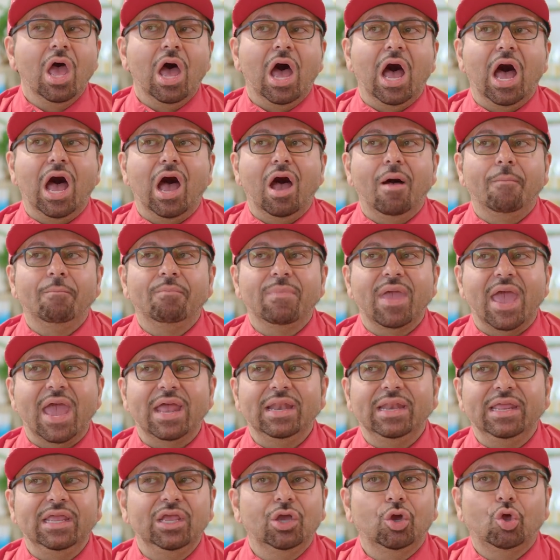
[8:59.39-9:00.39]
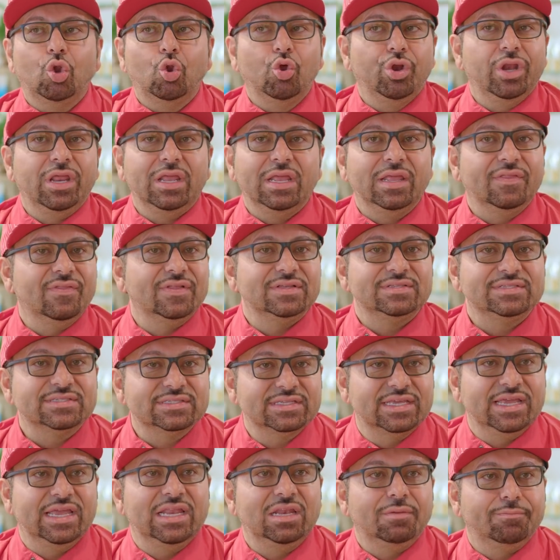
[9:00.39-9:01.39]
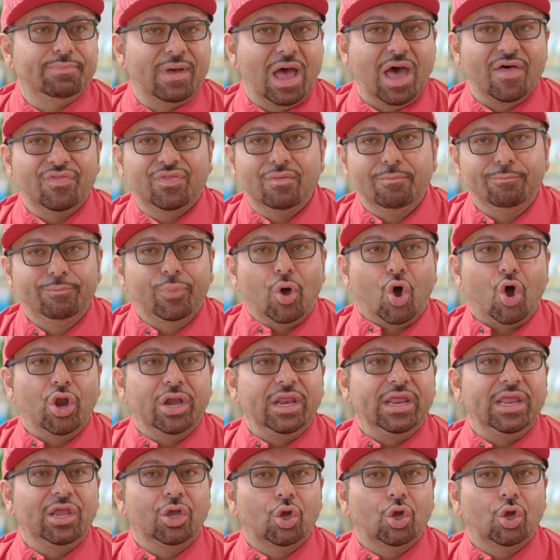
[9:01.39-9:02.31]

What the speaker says: and including in the skin, bath and body,